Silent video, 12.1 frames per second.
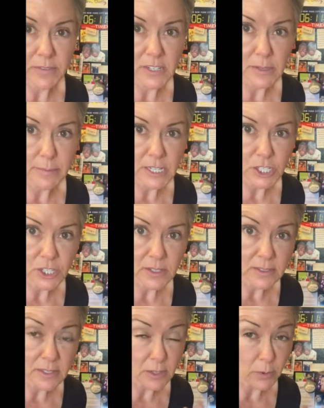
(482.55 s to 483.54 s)
a
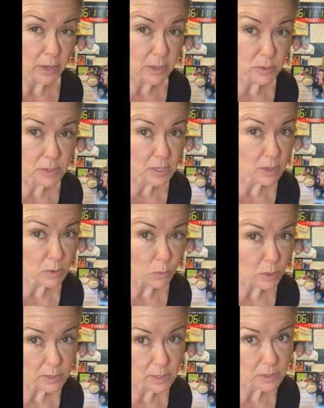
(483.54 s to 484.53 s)
dimension, so I use either
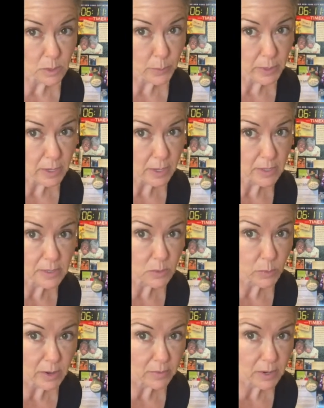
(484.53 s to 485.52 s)
walnuts or pecans,
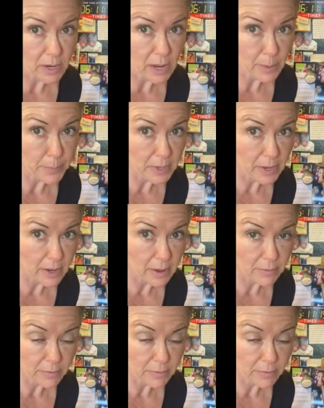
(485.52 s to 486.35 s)
whatever I happen to have.